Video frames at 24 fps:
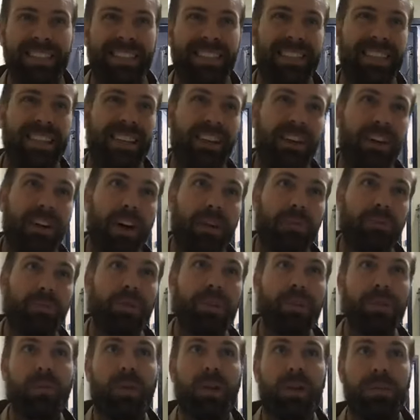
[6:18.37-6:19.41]
you know, I really
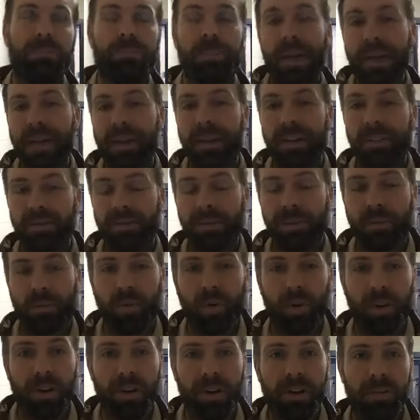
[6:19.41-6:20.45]
want to bang out some
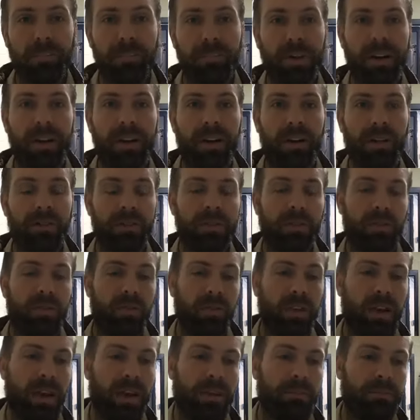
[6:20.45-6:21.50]
work, but also
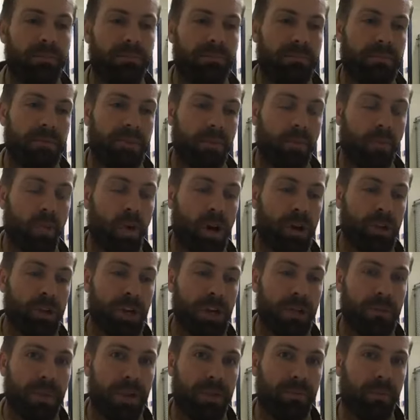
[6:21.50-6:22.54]
I'm
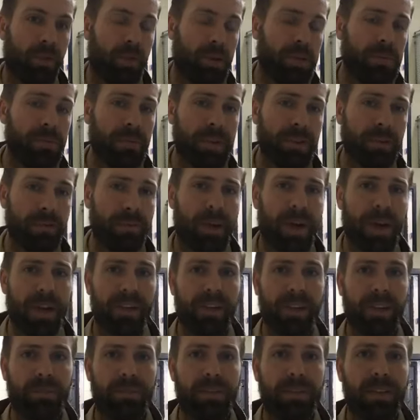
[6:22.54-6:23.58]
watching my voicemails pile
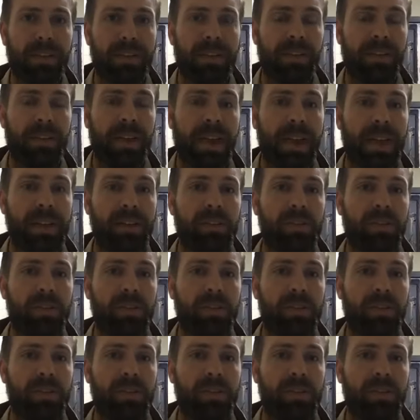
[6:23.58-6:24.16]
up and this and that.